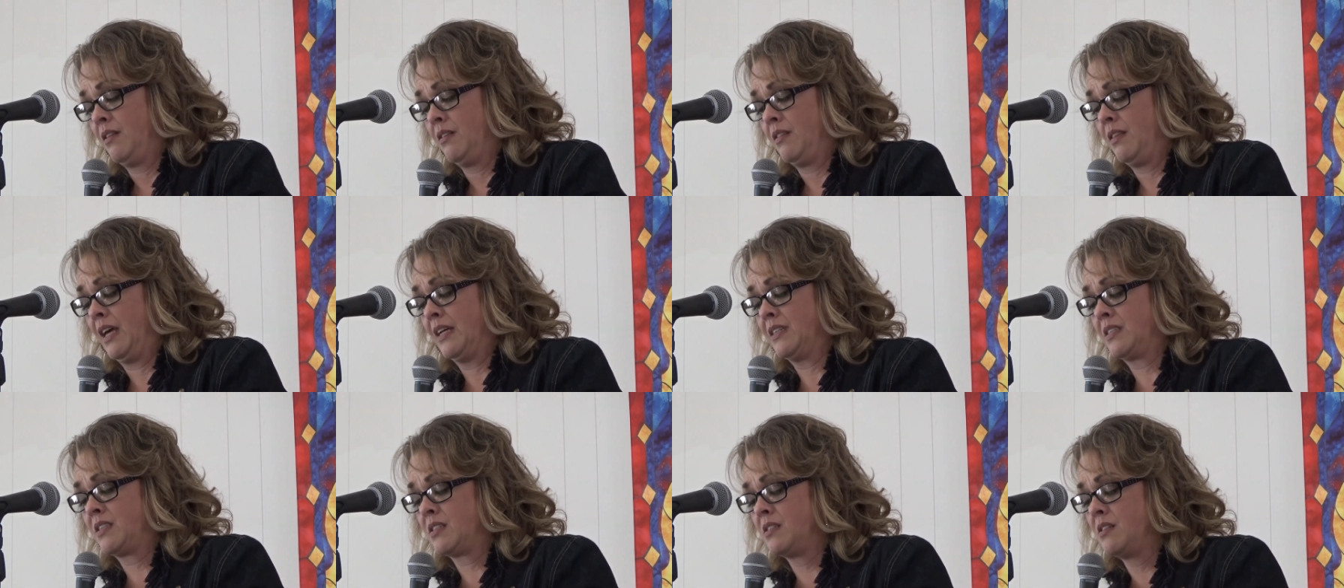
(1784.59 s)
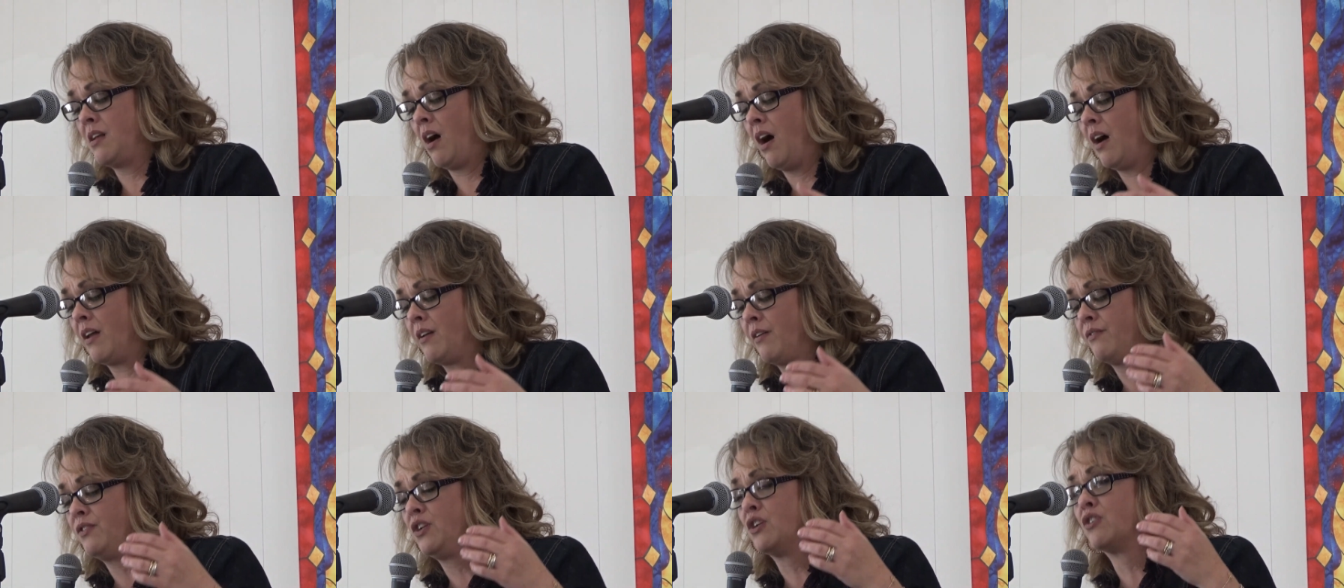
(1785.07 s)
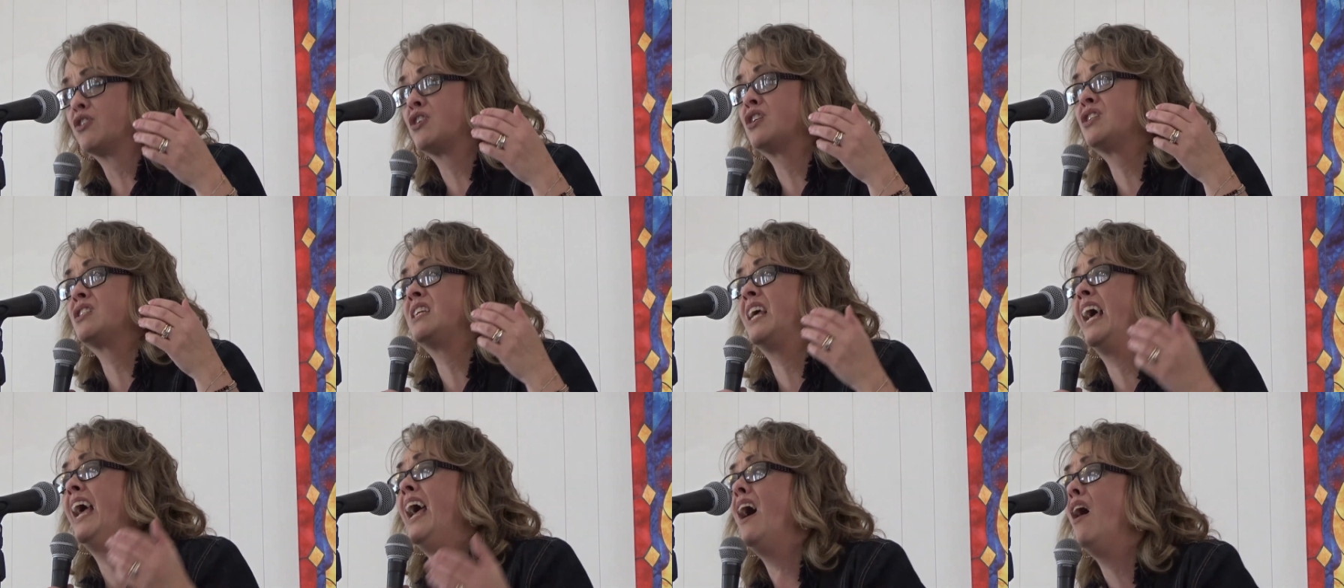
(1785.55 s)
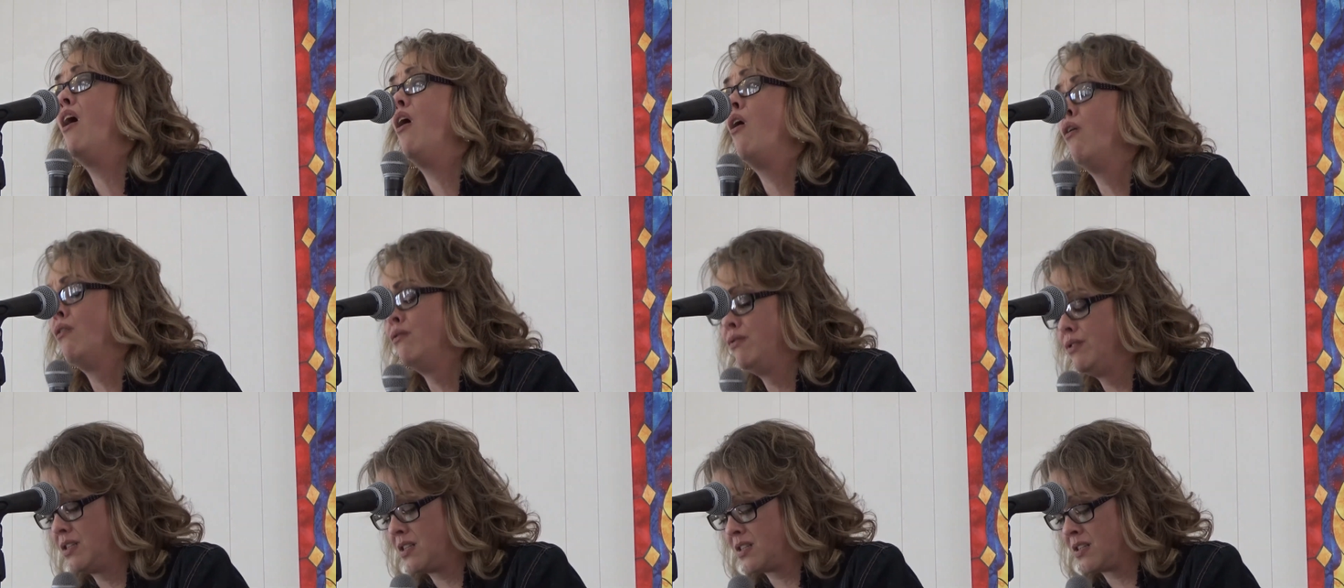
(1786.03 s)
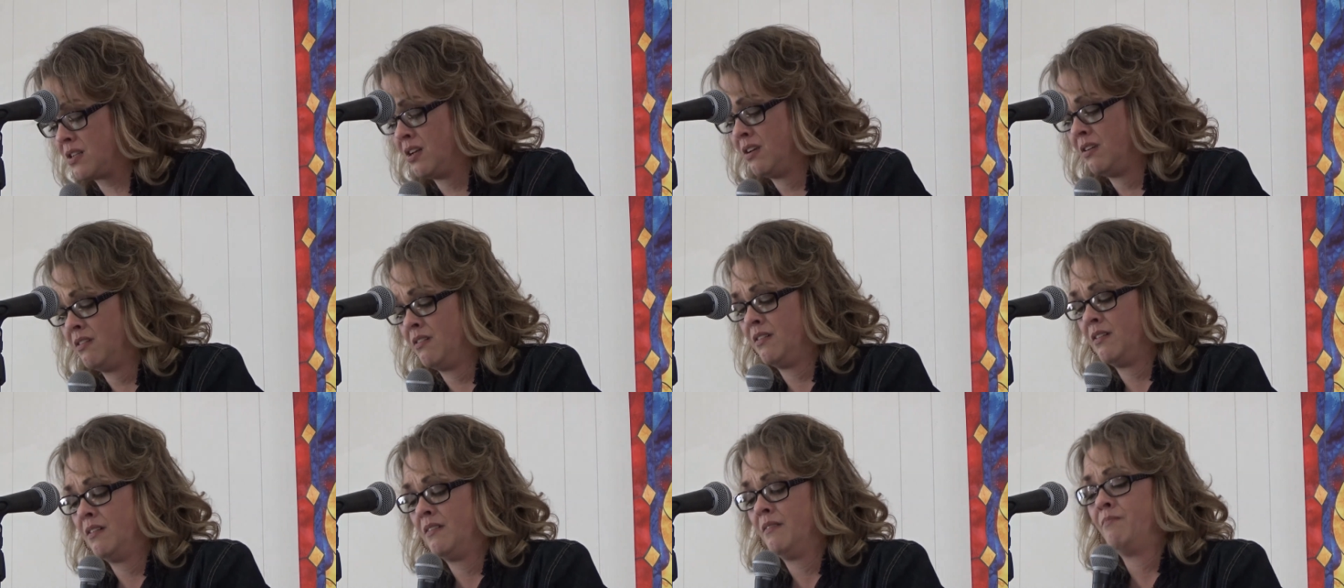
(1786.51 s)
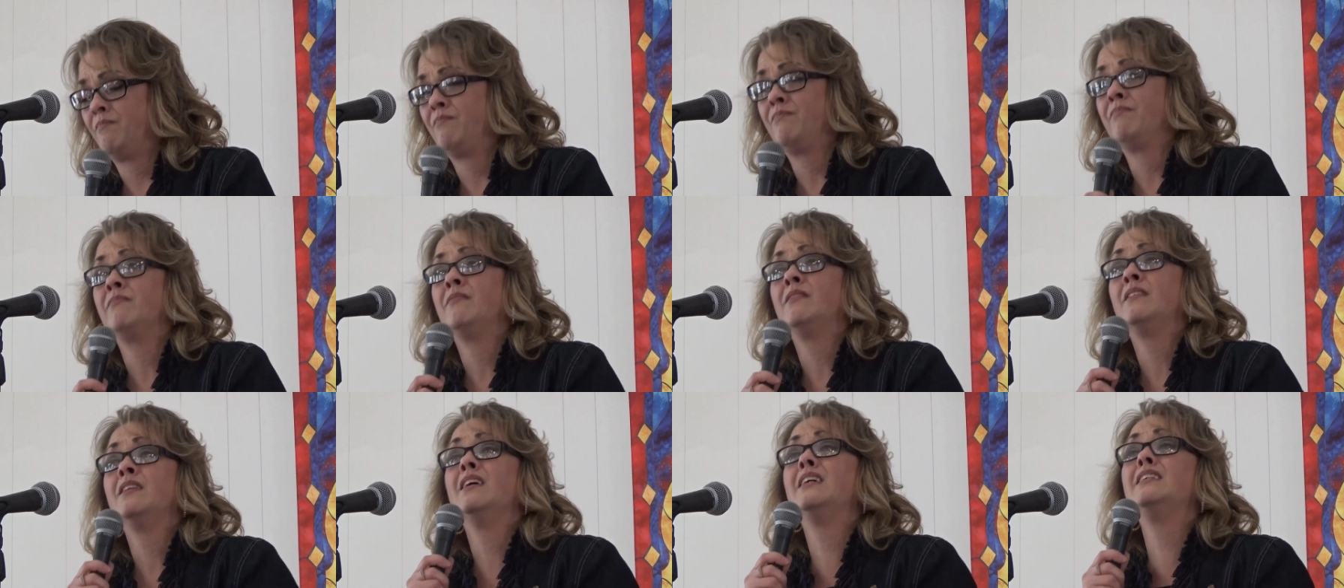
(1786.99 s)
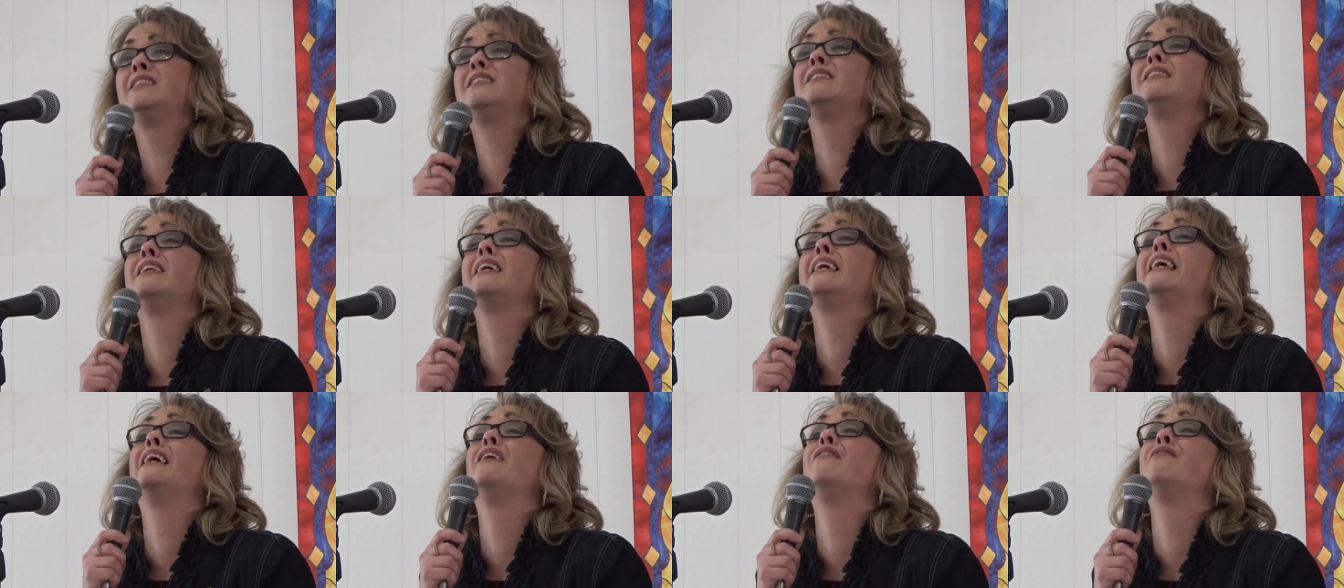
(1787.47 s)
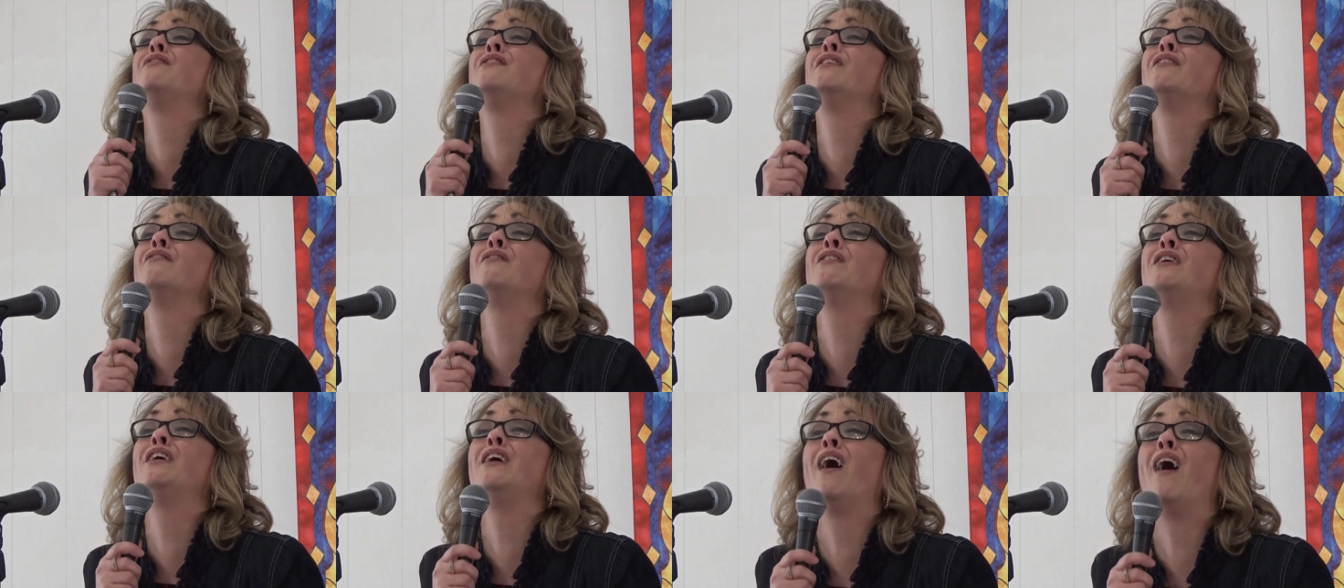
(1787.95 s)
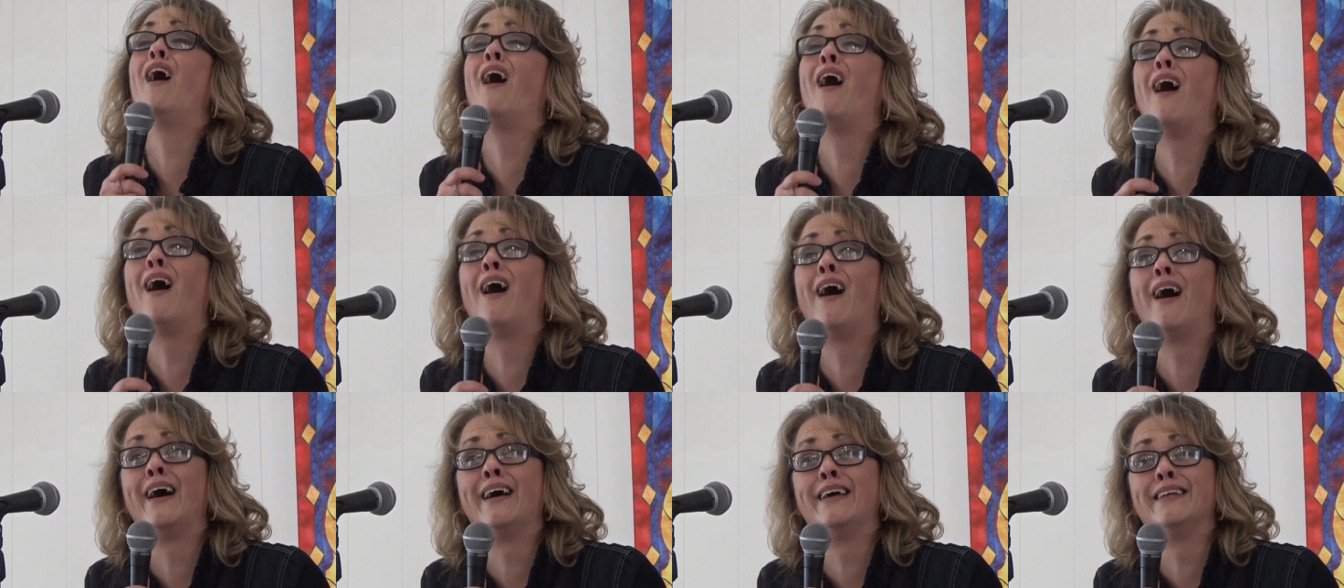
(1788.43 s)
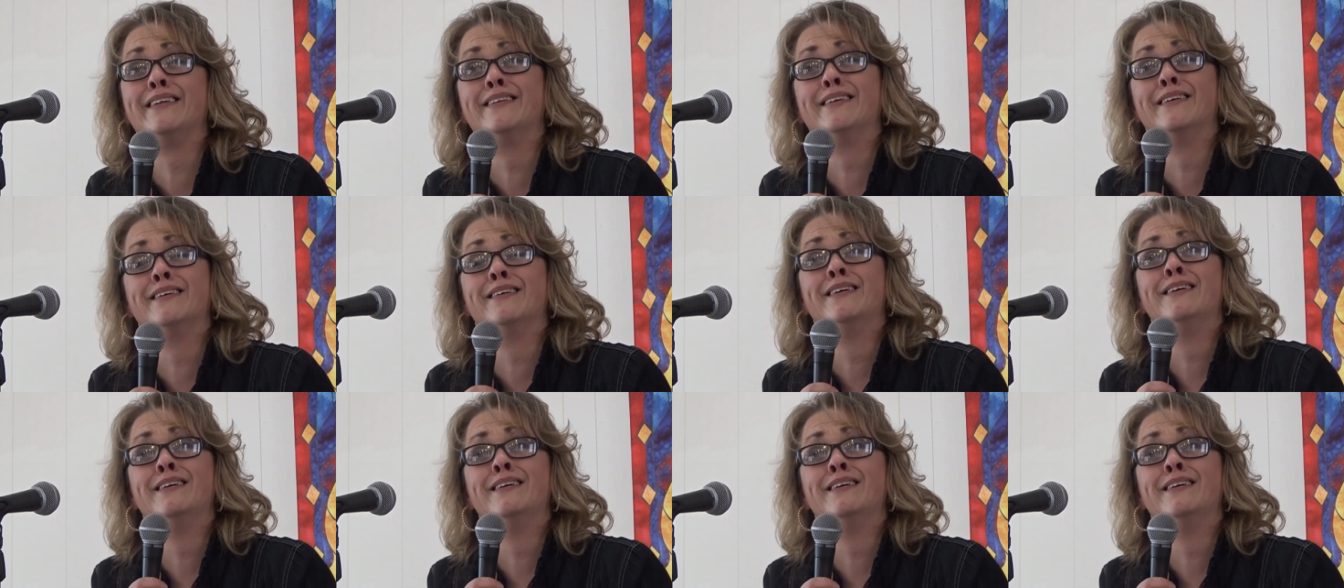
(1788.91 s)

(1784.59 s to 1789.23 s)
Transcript: That's not of yourselves. It's the gift of God.